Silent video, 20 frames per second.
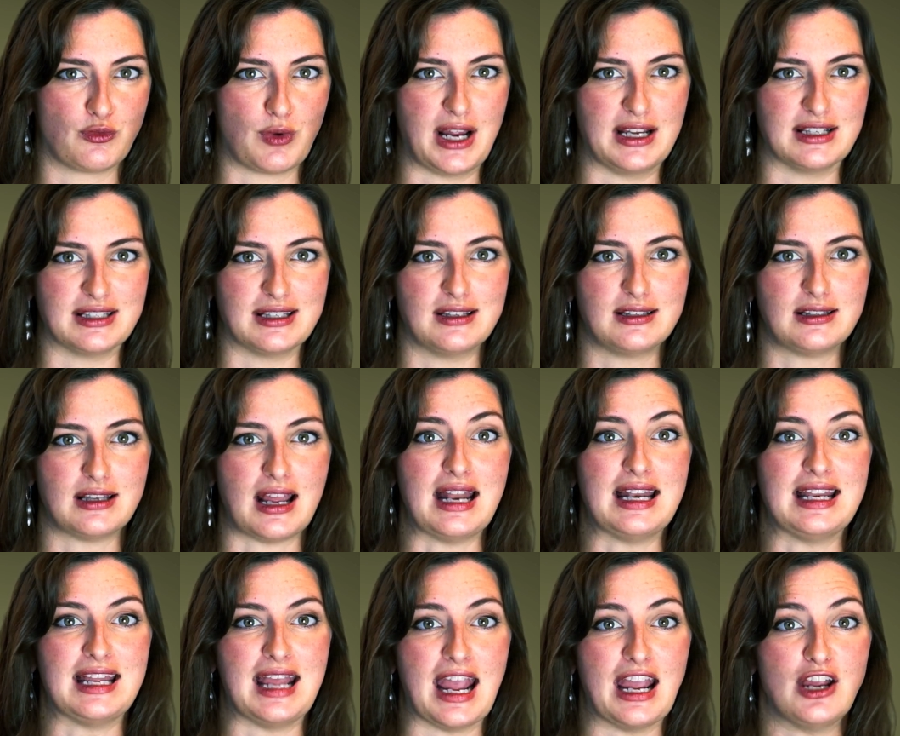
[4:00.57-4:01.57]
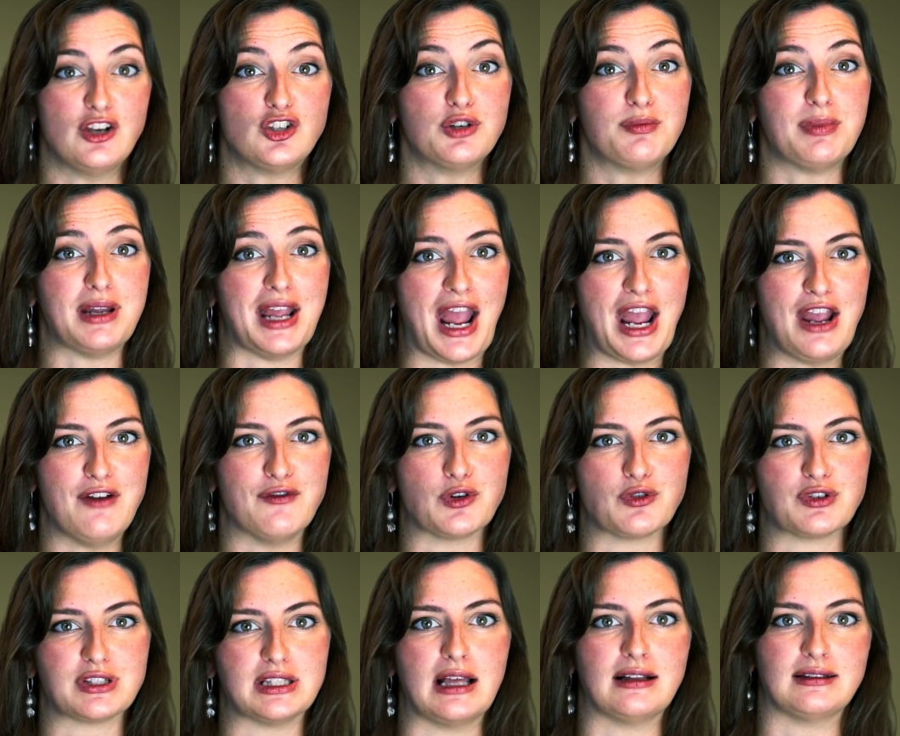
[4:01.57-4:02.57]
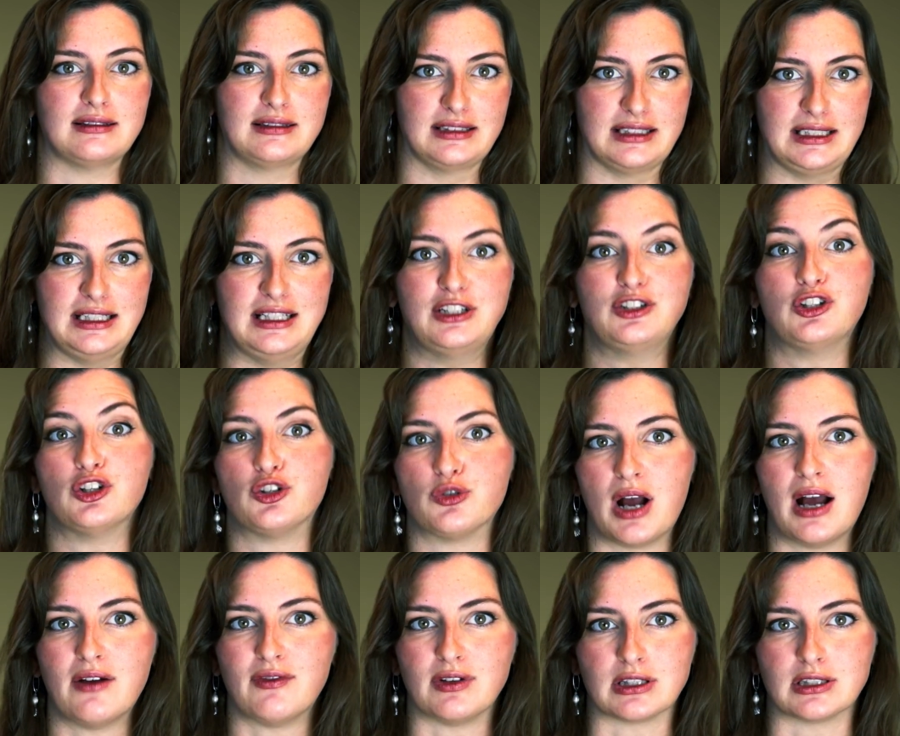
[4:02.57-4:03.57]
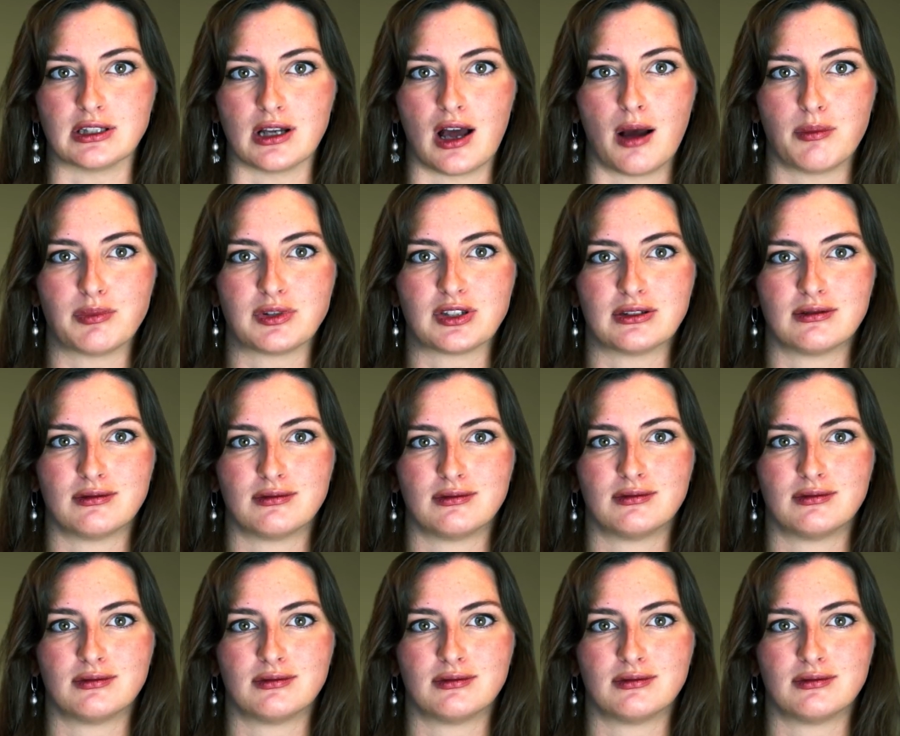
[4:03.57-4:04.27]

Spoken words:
races engage in behaviors that lead to traffic stops,